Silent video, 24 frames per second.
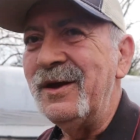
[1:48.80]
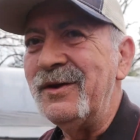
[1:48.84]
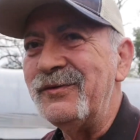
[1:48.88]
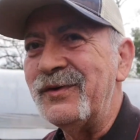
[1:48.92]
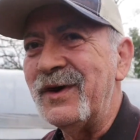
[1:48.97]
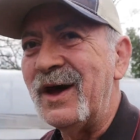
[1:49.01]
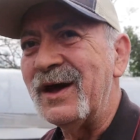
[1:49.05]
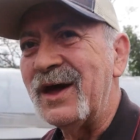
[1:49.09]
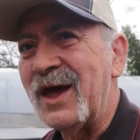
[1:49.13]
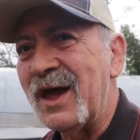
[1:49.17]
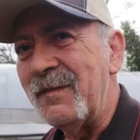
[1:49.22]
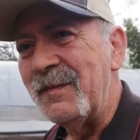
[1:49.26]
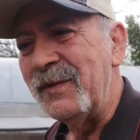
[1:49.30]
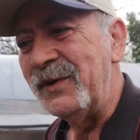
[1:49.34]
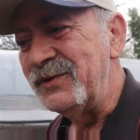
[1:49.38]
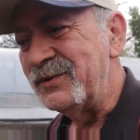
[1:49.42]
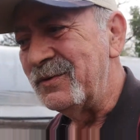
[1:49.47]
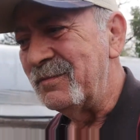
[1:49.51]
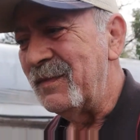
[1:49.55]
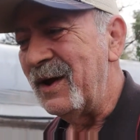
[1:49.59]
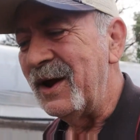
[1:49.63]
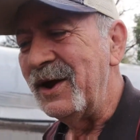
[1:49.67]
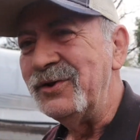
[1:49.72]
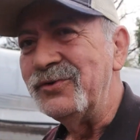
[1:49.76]
So I got me
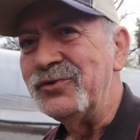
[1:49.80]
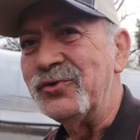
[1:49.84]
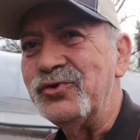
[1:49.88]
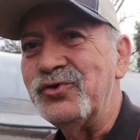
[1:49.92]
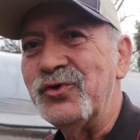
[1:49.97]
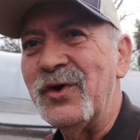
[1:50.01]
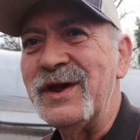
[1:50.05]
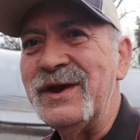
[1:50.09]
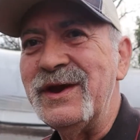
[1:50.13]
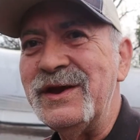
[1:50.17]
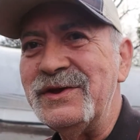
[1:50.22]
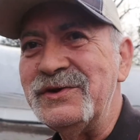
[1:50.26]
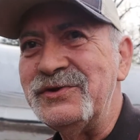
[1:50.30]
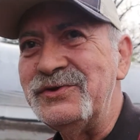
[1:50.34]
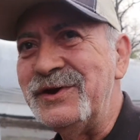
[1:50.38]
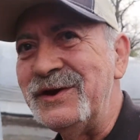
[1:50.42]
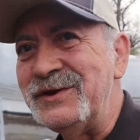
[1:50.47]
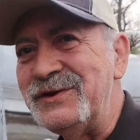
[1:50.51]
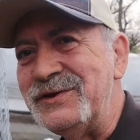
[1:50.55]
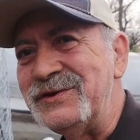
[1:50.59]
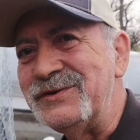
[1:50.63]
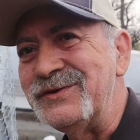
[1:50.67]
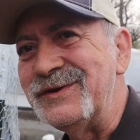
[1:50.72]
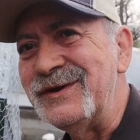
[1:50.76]
some major drainage
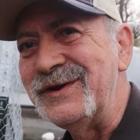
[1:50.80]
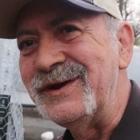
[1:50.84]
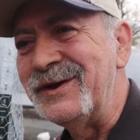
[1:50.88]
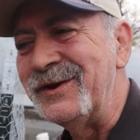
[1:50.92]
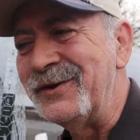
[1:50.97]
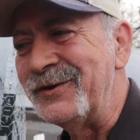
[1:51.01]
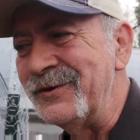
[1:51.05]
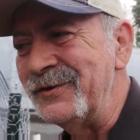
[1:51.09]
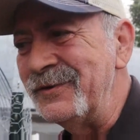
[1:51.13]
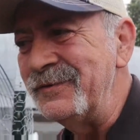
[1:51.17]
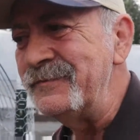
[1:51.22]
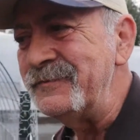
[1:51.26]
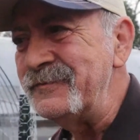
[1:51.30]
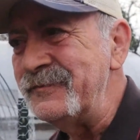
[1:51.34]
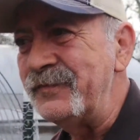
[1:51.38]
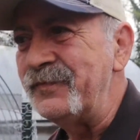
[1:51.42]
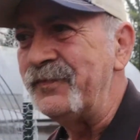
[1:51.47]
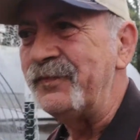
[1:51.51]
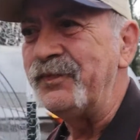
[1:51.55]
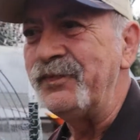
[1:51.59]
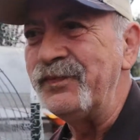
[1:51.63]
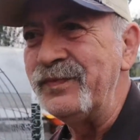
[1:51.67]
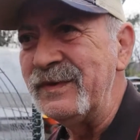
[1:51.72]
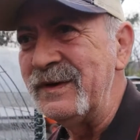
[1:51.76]
ditches in here
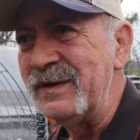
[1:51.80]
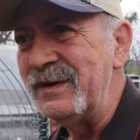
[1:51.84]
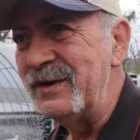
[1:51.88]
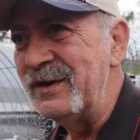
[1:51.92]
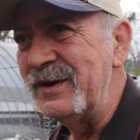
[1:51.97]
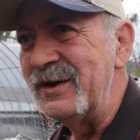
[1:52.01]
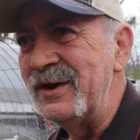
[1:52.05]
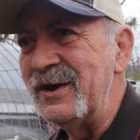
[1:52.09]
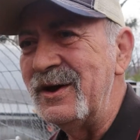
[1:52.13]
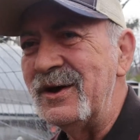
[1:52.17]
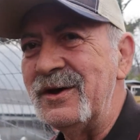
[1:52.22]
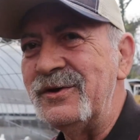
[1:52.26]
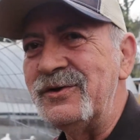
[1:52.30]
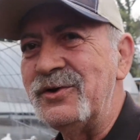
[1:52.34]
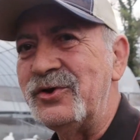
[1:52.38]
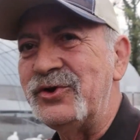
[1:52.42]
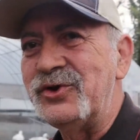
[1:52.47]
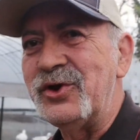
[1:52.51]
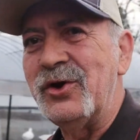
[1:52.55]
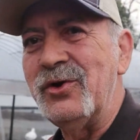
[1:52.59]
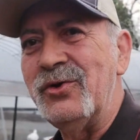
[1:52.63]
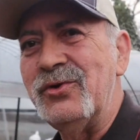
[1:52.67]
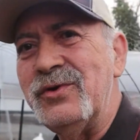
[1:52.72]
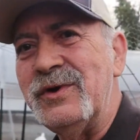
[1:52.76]
to
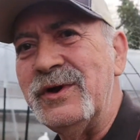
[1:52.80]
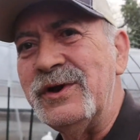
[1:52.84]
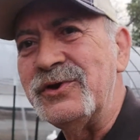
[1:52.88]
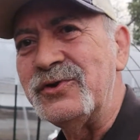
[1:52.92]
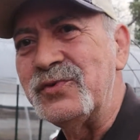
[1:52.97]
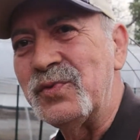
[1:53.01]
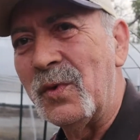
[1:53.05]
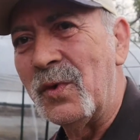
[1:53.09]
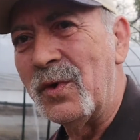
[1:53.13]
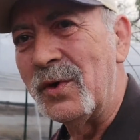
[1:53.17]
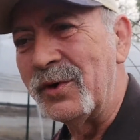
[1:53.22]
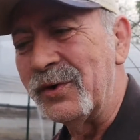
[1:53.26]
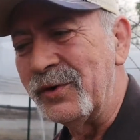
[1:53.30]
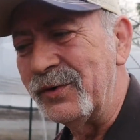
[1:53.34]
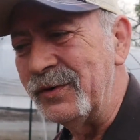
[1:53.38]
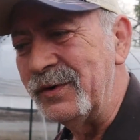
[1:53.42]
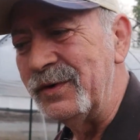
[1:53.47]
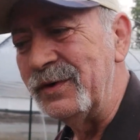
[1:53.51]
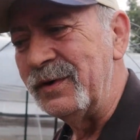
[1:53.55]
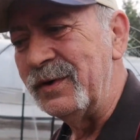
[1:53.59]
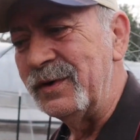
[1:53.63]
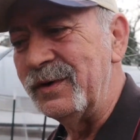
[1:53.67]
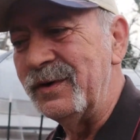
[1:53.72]
turn this water